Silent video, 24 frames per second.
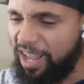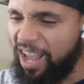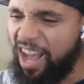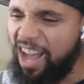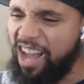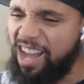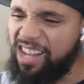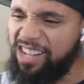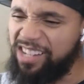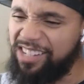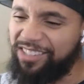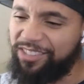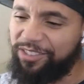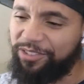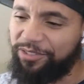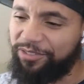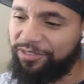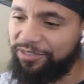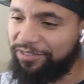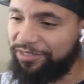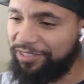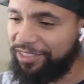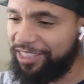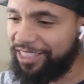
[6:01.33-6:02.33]
Oh,
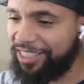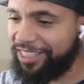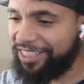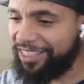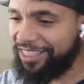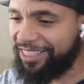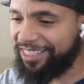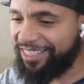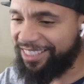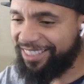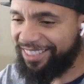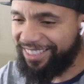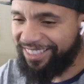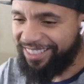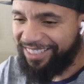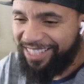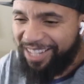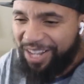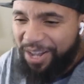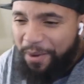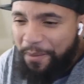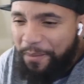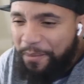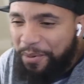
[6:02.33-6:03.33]
just
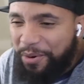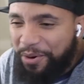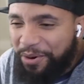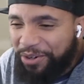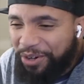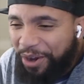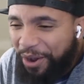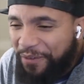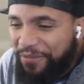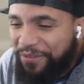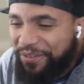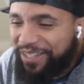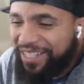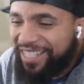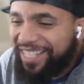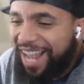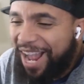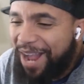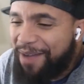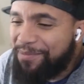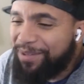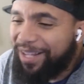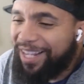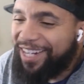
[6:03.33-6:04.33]
pulled off a
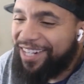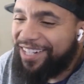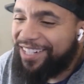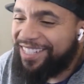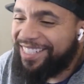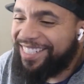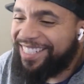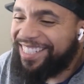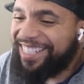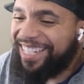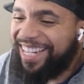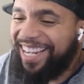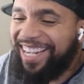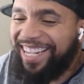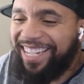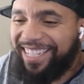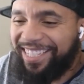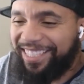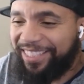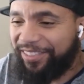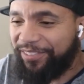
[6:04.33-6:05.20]
top layer of skin.